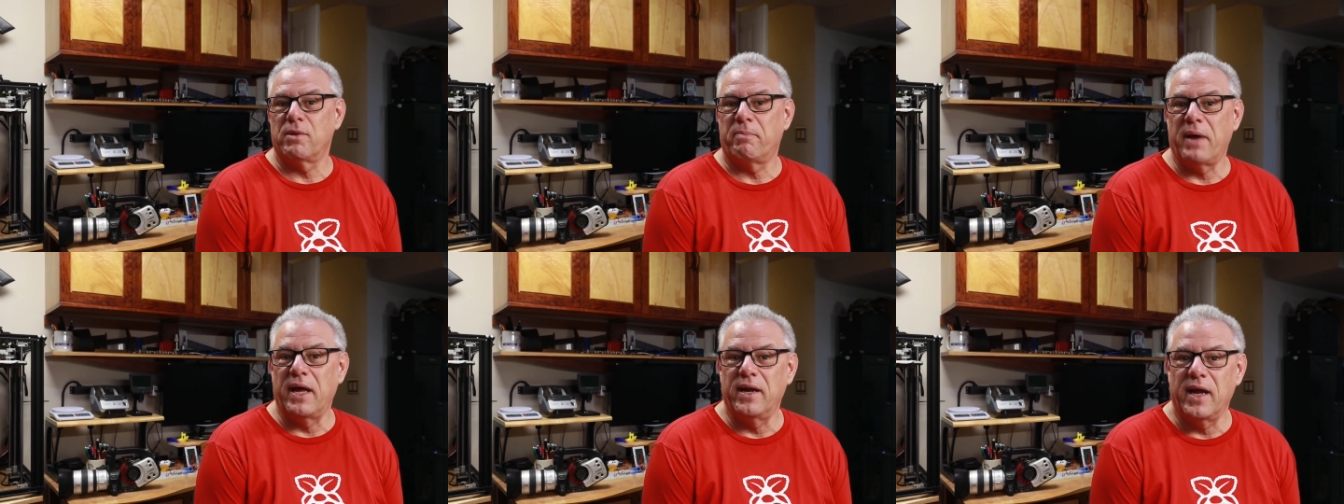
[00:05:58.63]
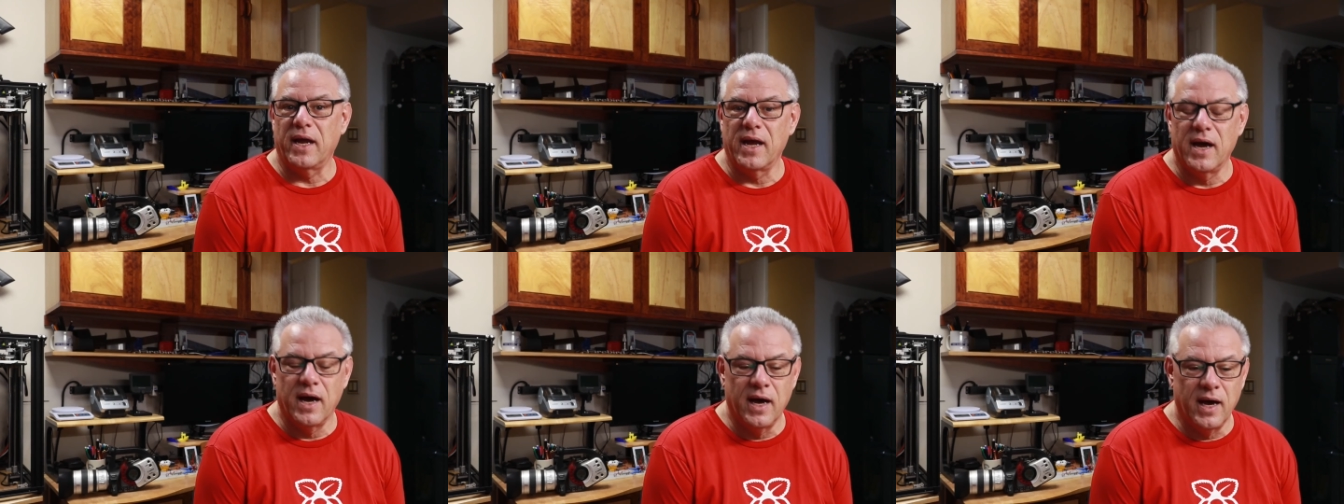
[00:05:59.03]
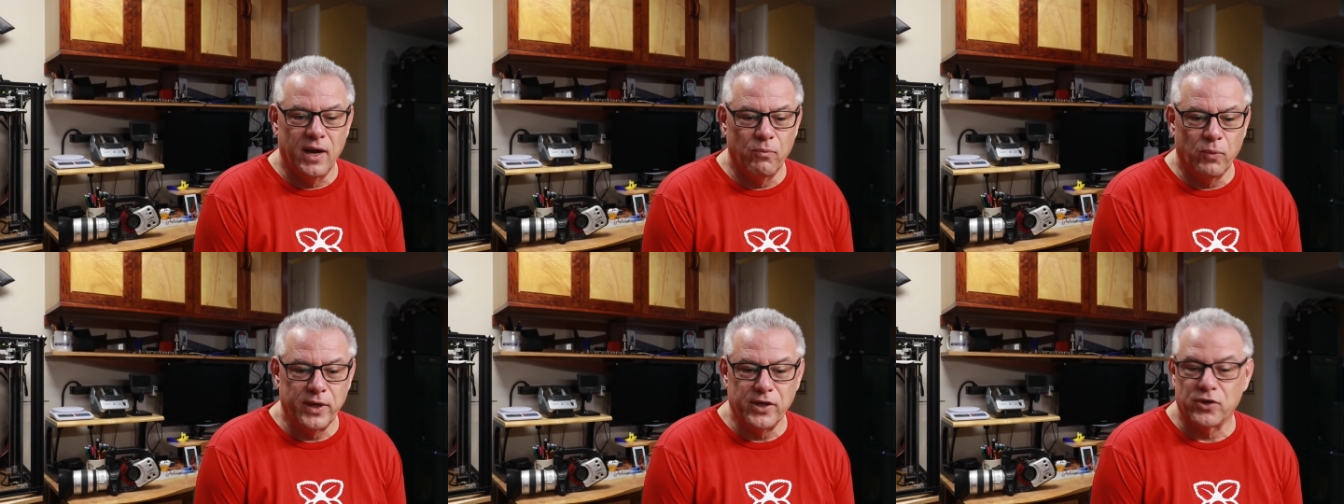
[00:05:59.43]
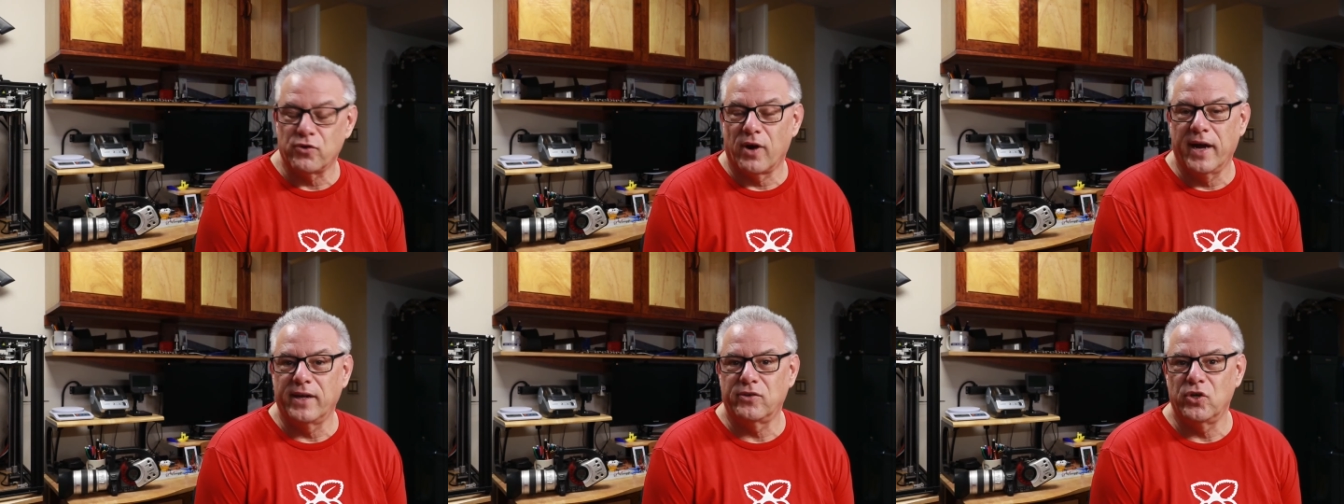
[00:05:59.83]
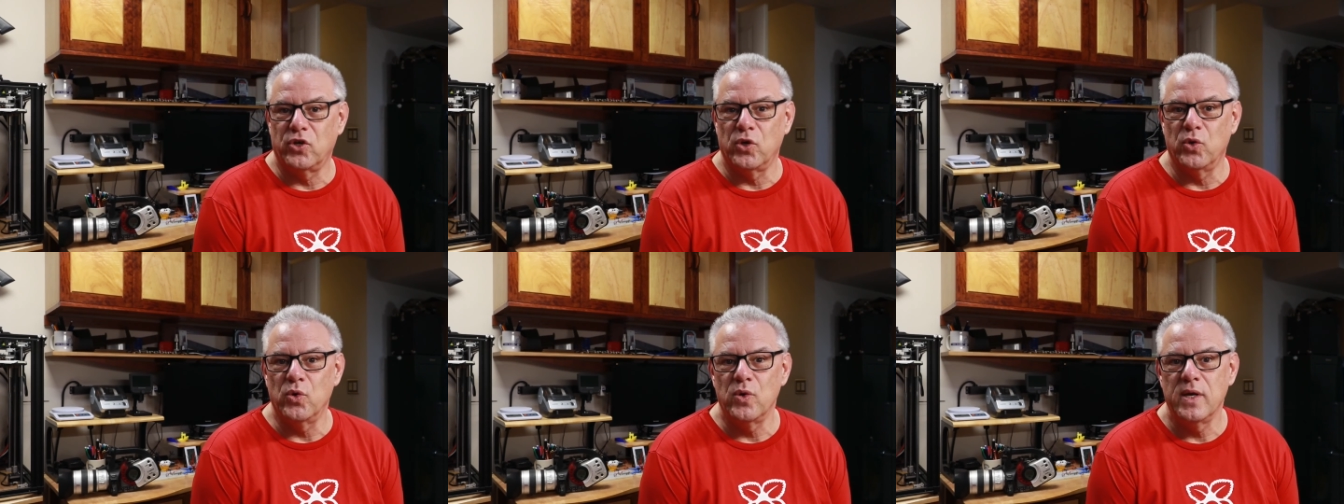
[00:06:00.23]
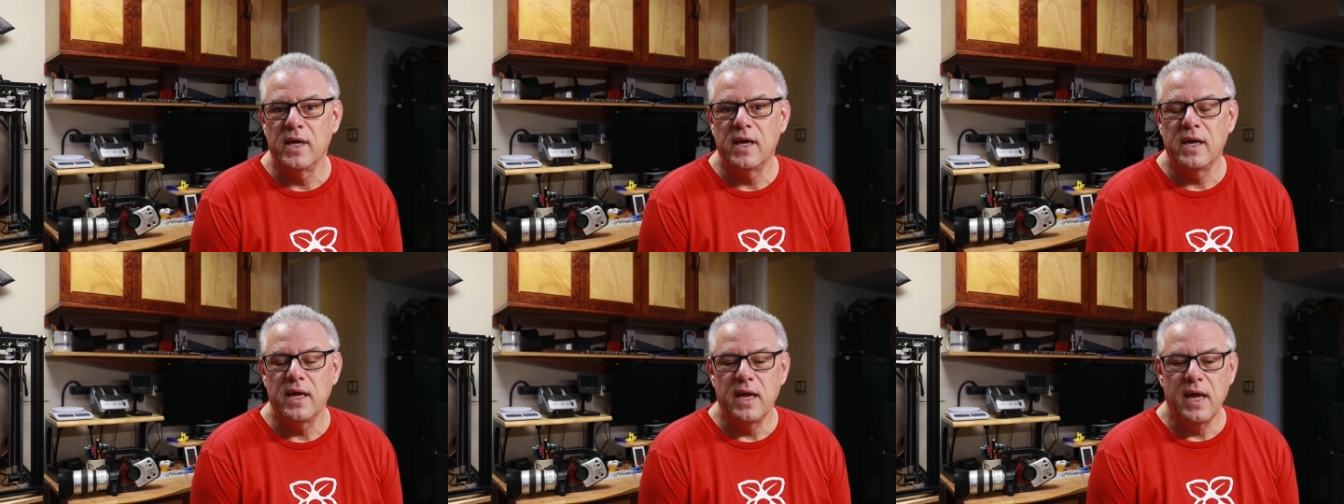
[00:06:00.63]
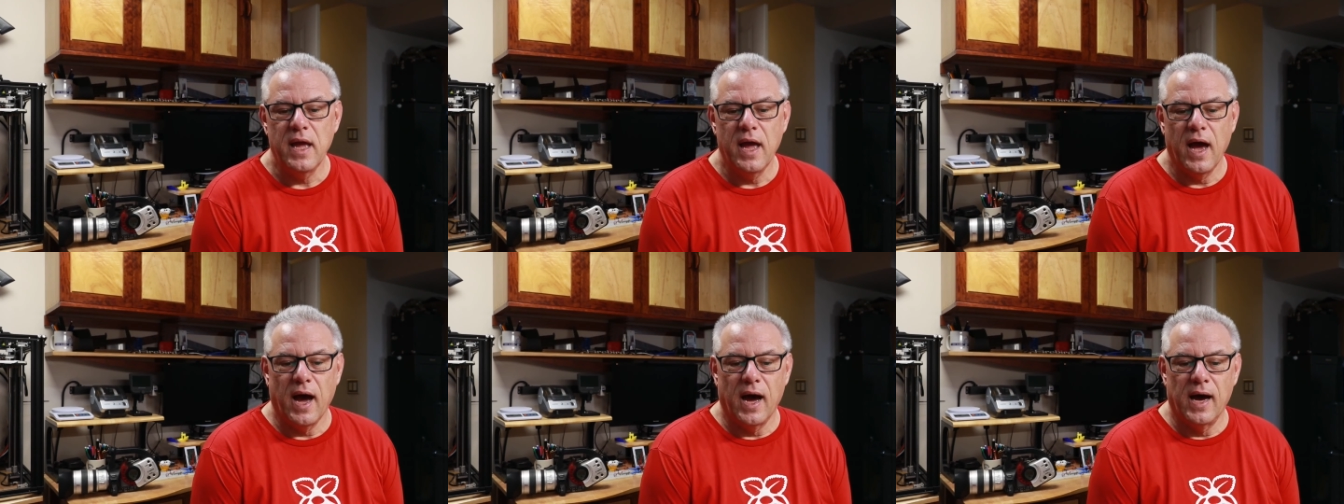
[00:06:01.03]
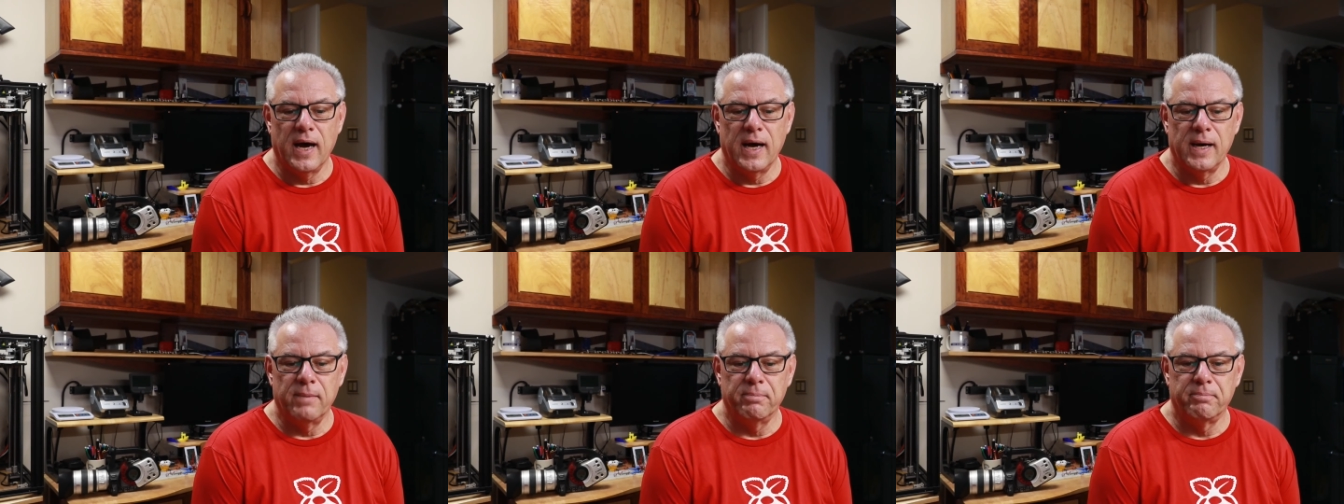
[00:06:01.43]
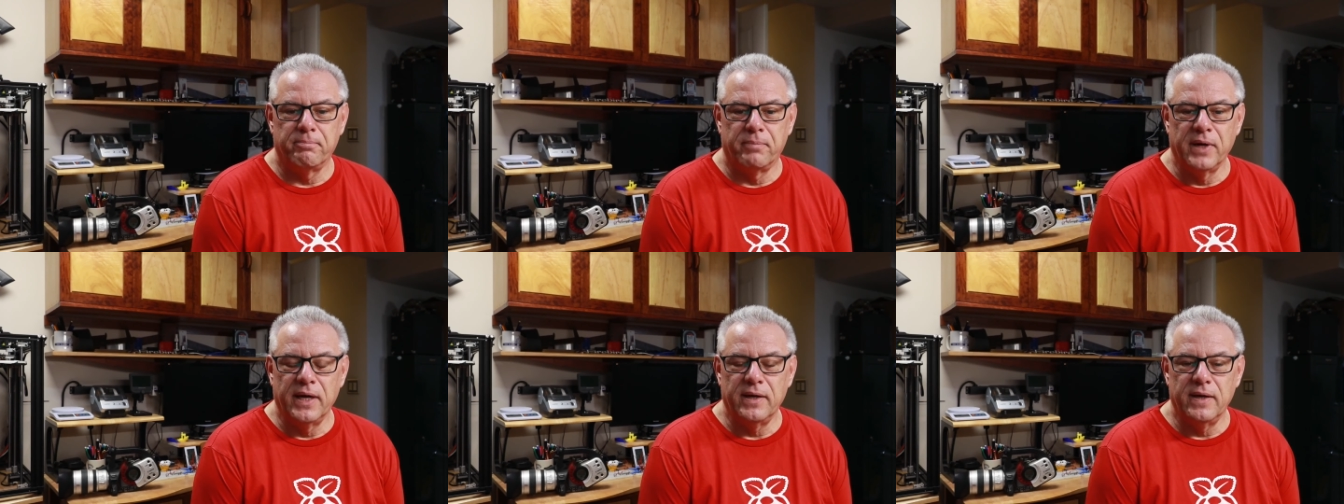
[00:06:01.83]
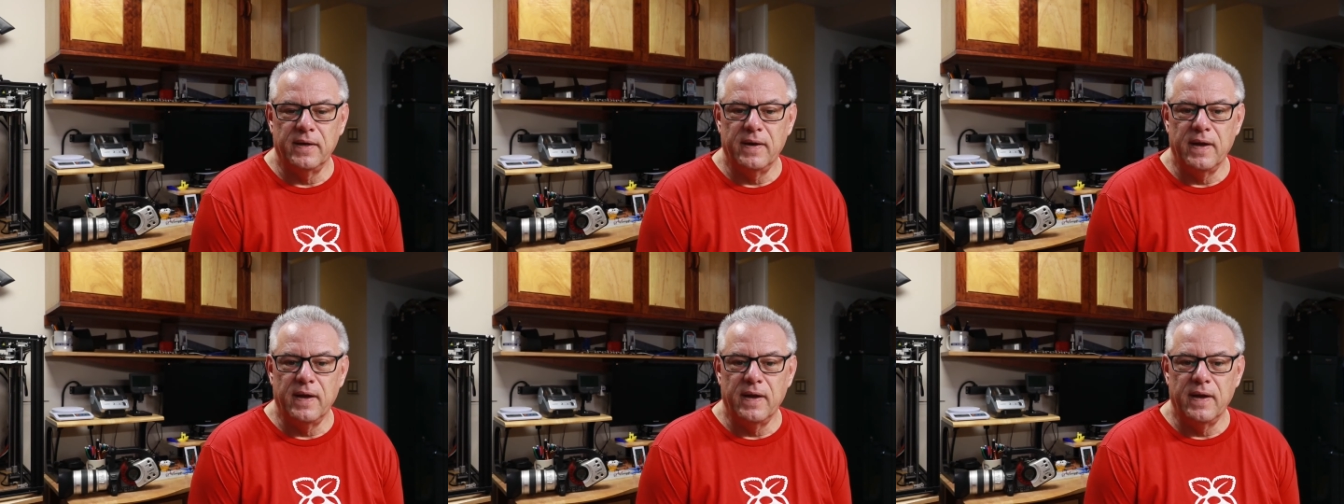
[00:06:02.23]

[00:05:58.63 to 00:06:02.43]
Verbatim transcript: depending on what you're trying to do. But